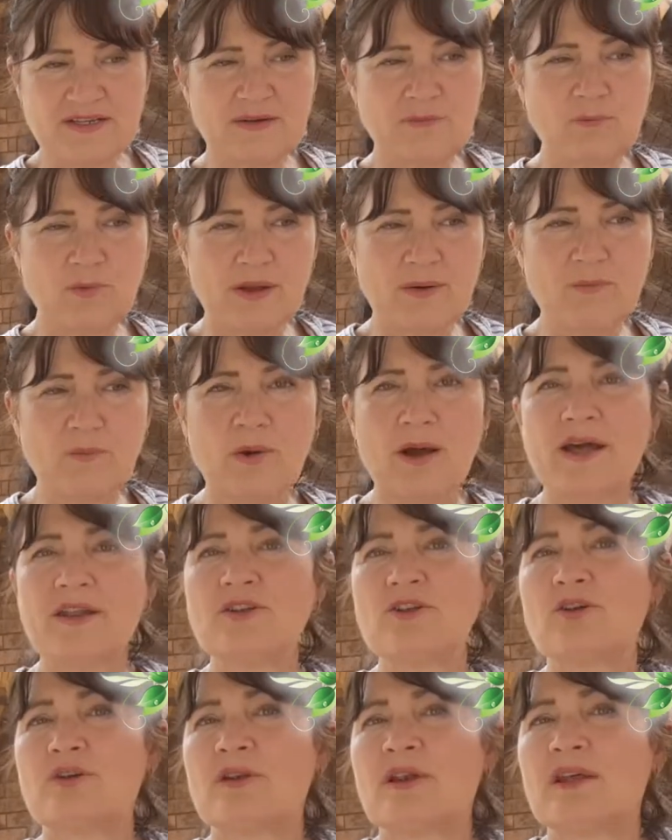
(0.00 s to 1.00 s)
And when
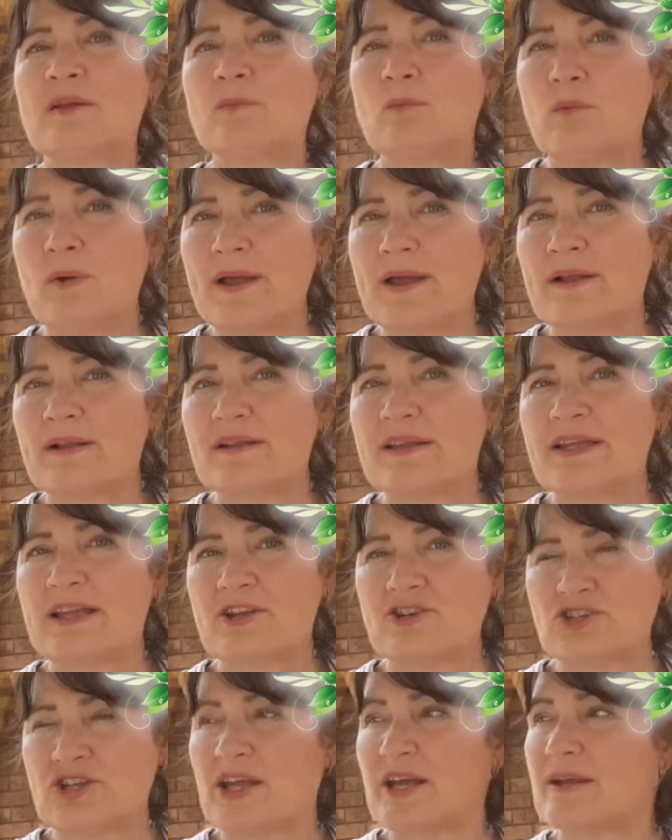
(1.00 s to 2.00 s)
one got unwell, he
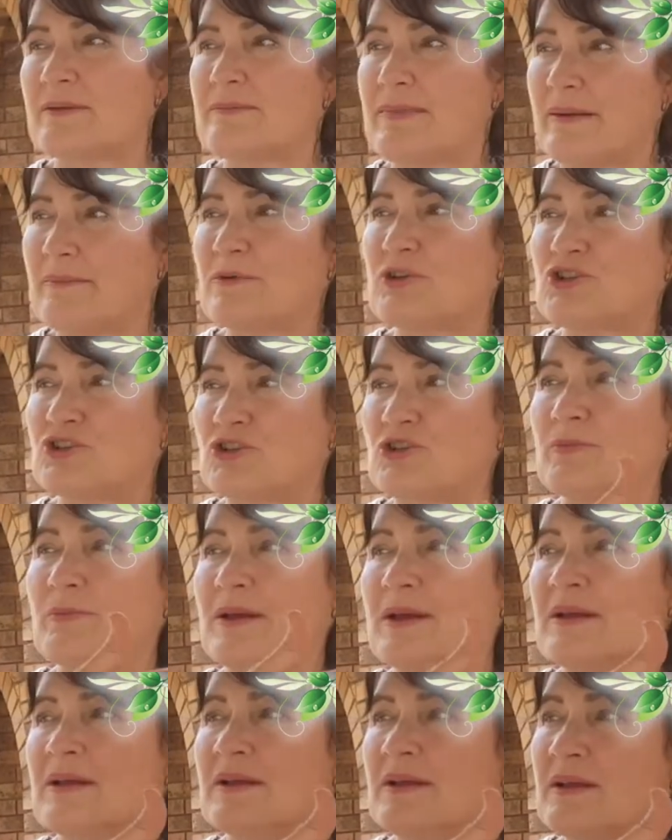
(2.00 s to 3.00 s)
actually had a mammary
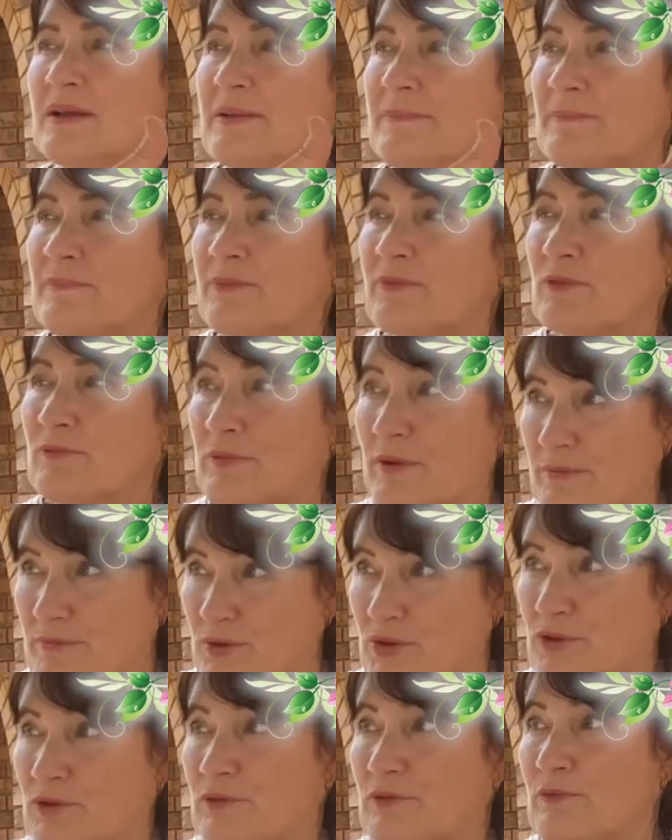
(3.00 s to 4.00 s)
tumour
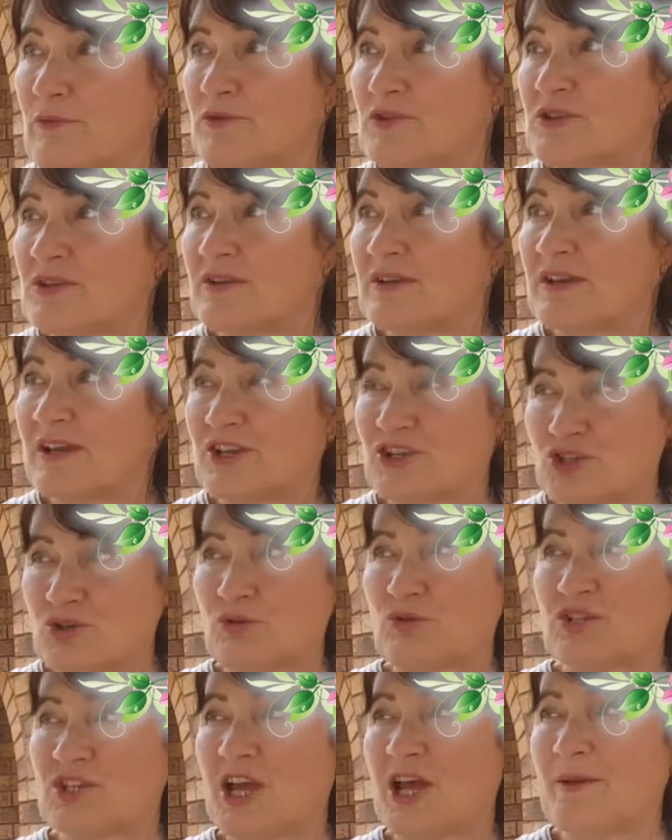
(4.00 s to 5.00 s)
removed a
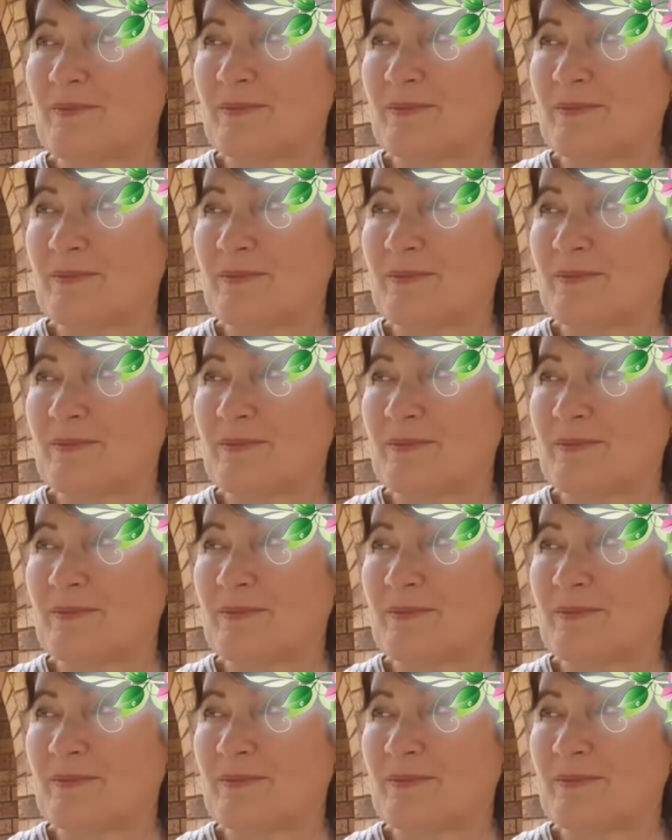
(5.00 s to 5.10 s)
short time